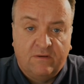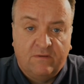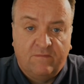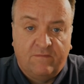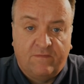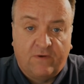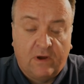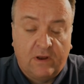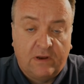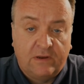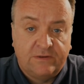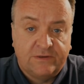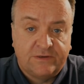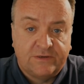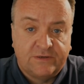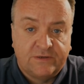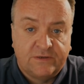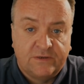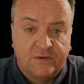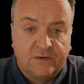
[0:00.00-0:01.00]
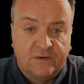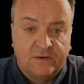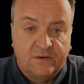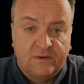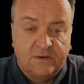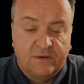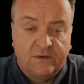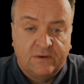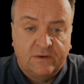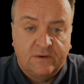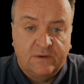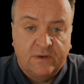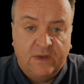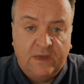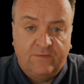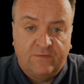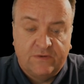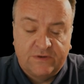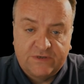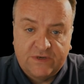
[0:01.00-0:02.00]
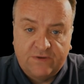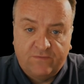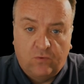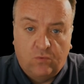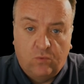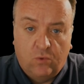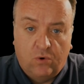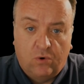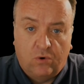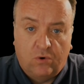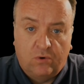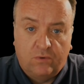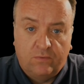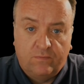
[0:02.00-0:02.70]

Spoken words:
violence, even civil war.